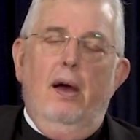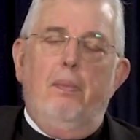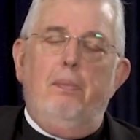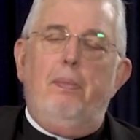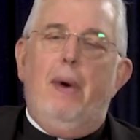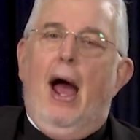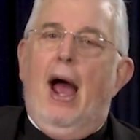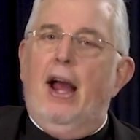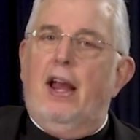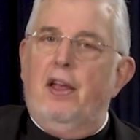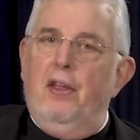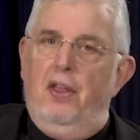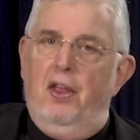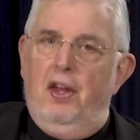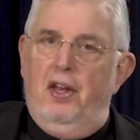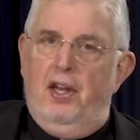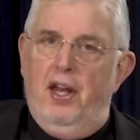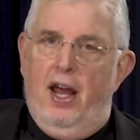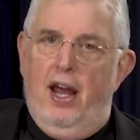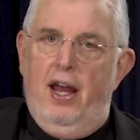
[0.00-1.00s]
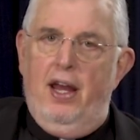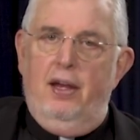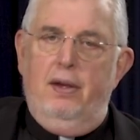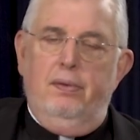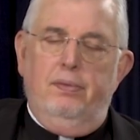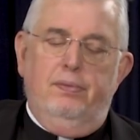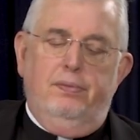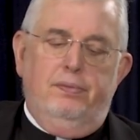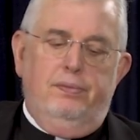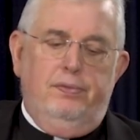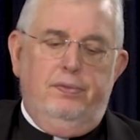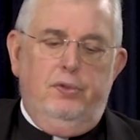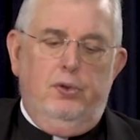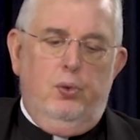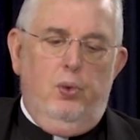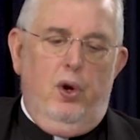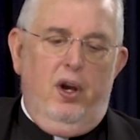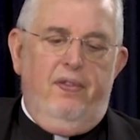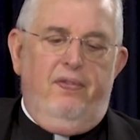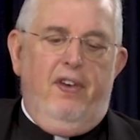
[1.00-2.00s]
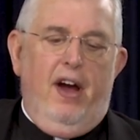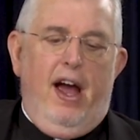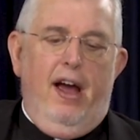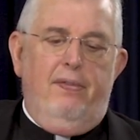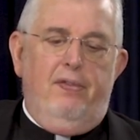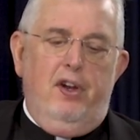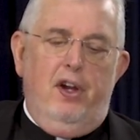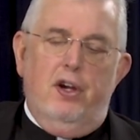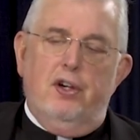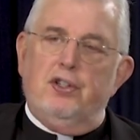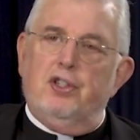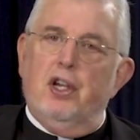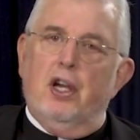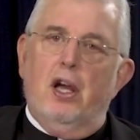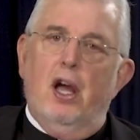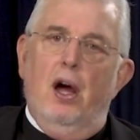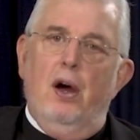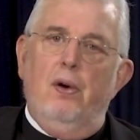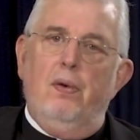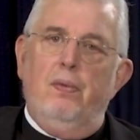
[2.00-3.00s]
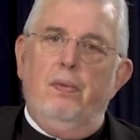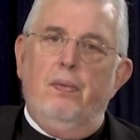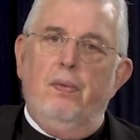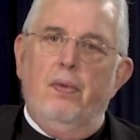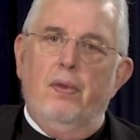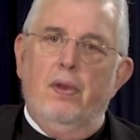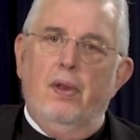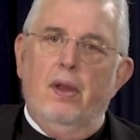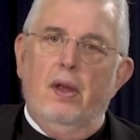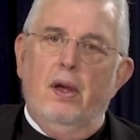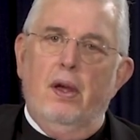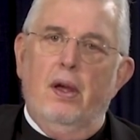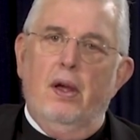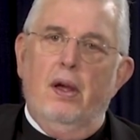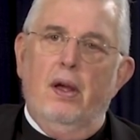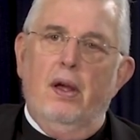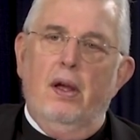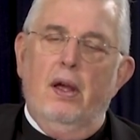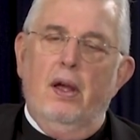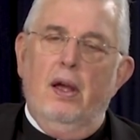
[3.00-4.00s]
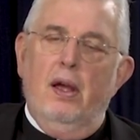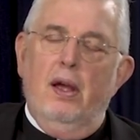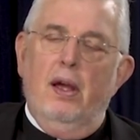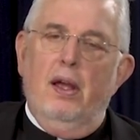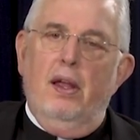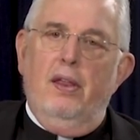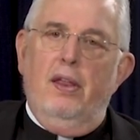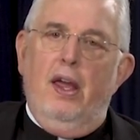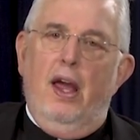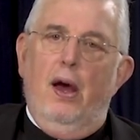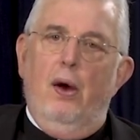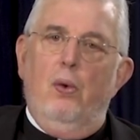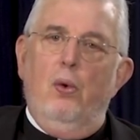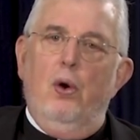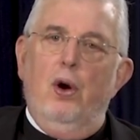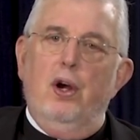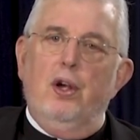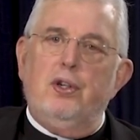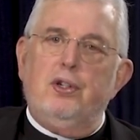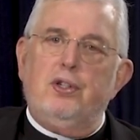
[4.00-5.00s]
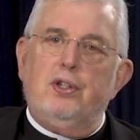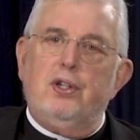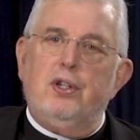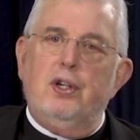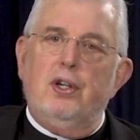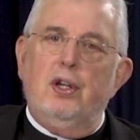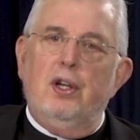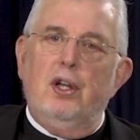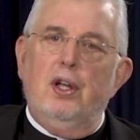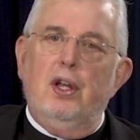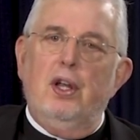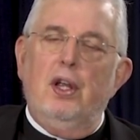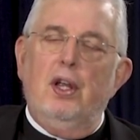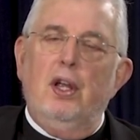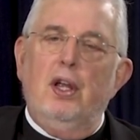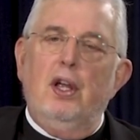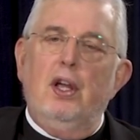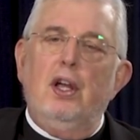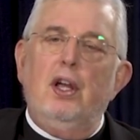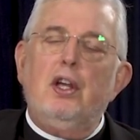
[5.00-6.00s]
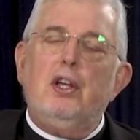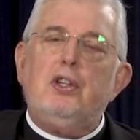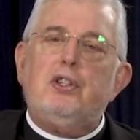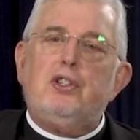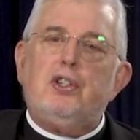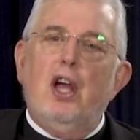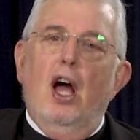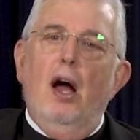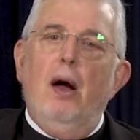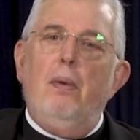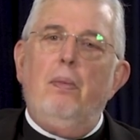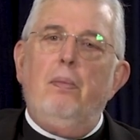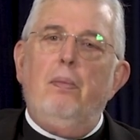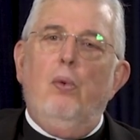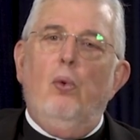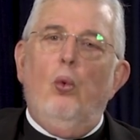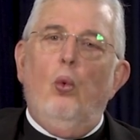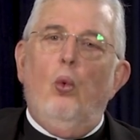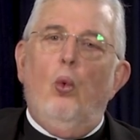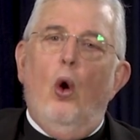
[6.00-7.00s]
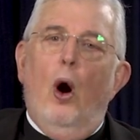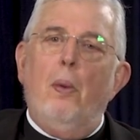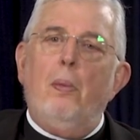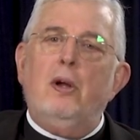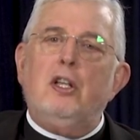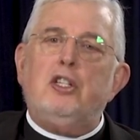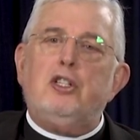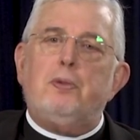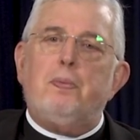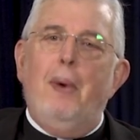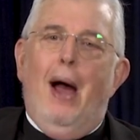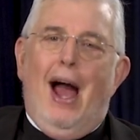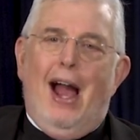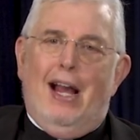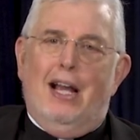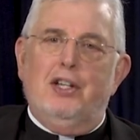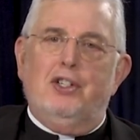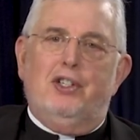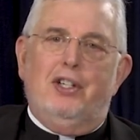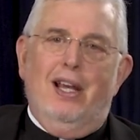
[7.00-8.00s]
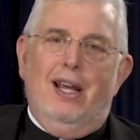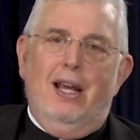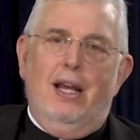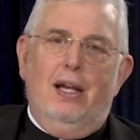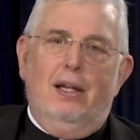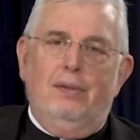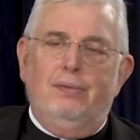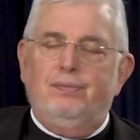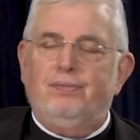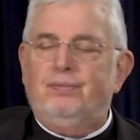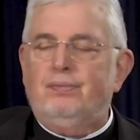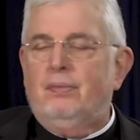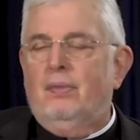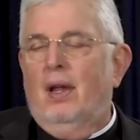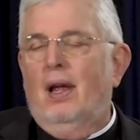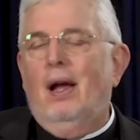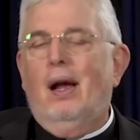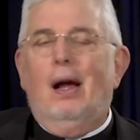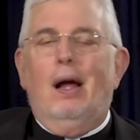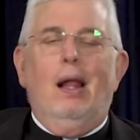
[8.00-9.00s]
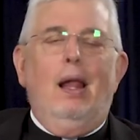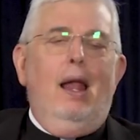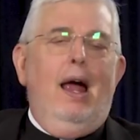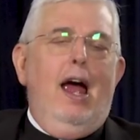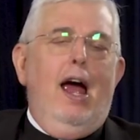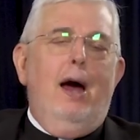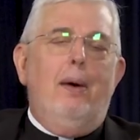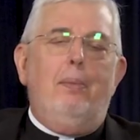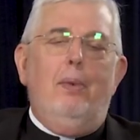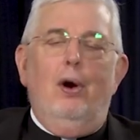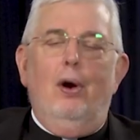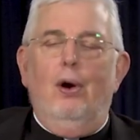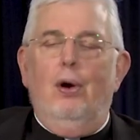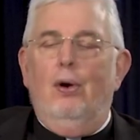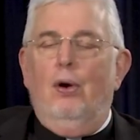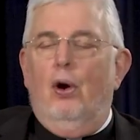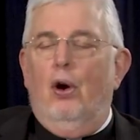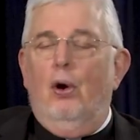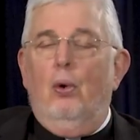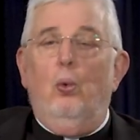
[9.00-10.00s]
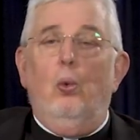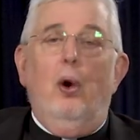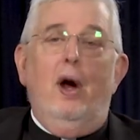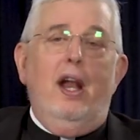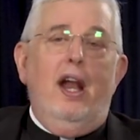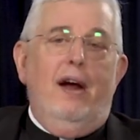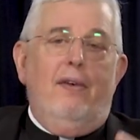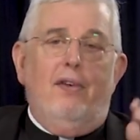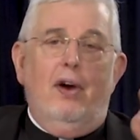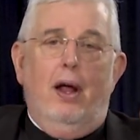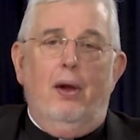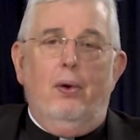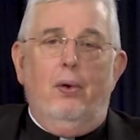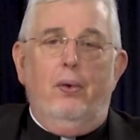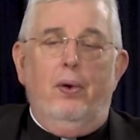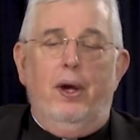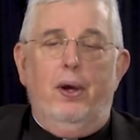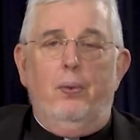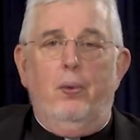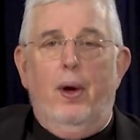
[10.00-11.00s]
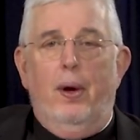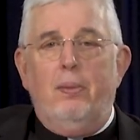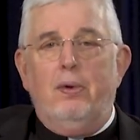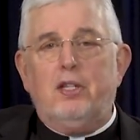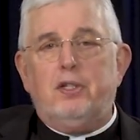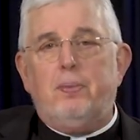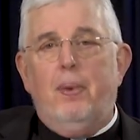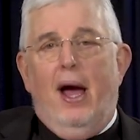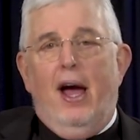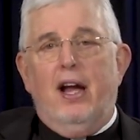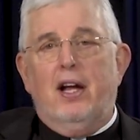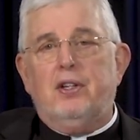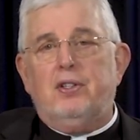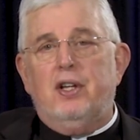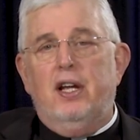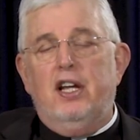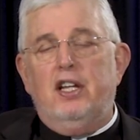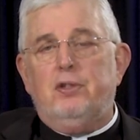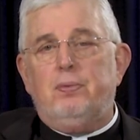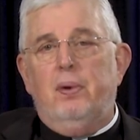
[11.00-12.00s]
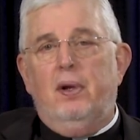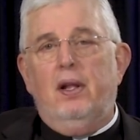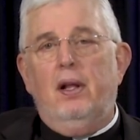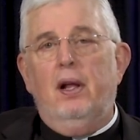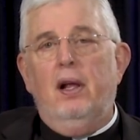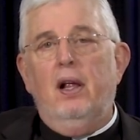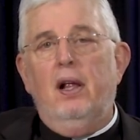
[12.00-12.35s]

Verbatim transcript: Back in the day, 25 years ago, there was some woman's magazine Glamour or whatever. I don't read women's magazines, but